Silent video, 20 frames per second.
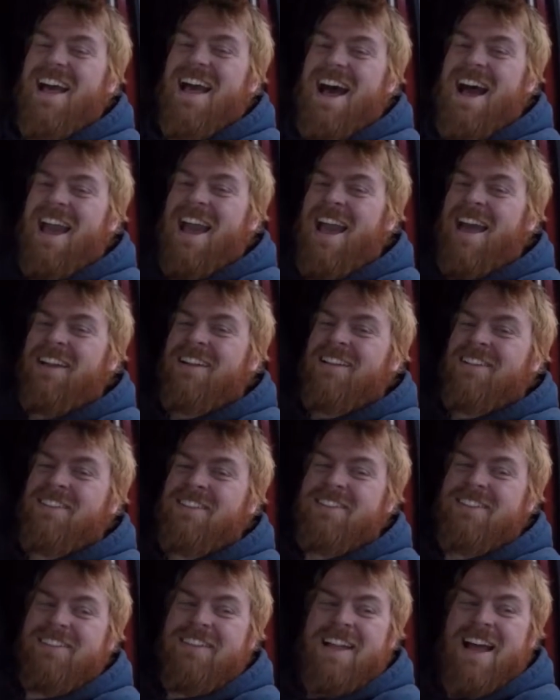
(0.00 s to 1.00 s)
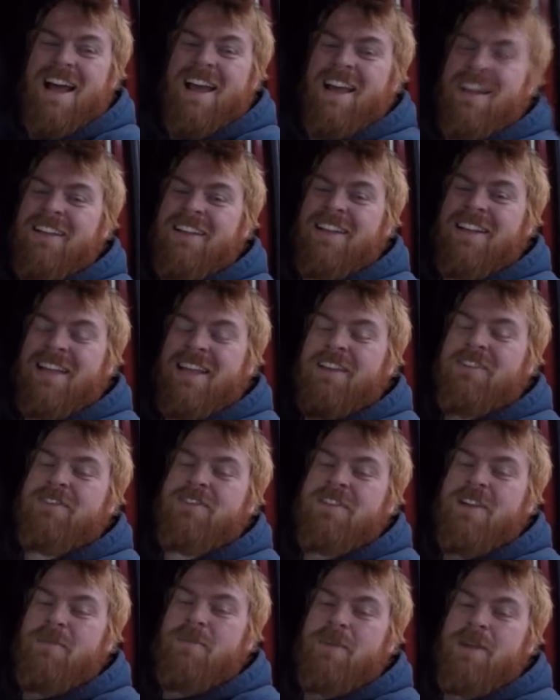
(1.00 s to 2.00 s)
I had to I had to give
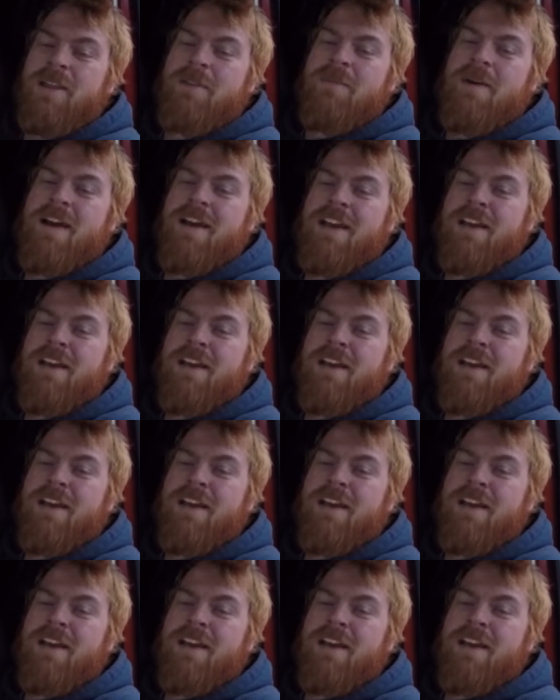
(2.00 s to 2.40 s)
somebody my